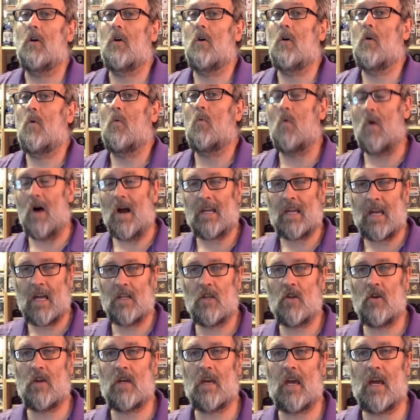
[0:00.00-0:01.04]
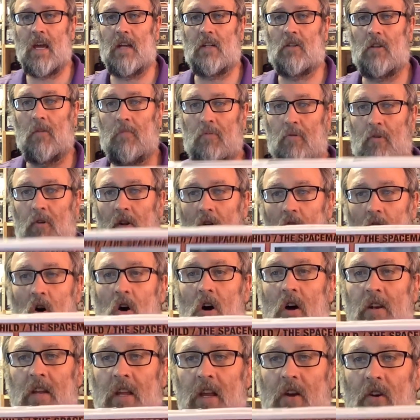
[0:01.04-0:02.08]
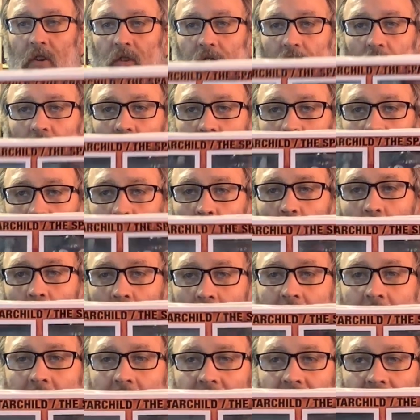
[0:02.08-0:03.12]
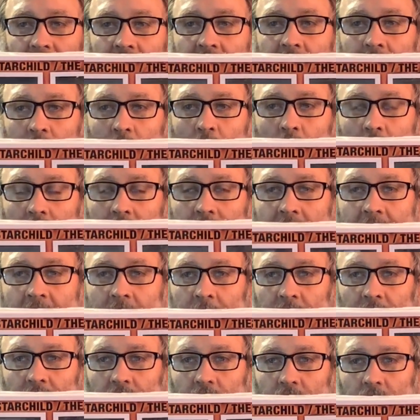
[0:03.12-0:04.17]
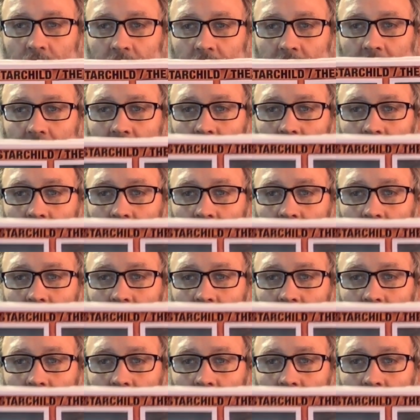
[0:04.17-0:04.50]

what can you get to put on here so you won't have any more damage to these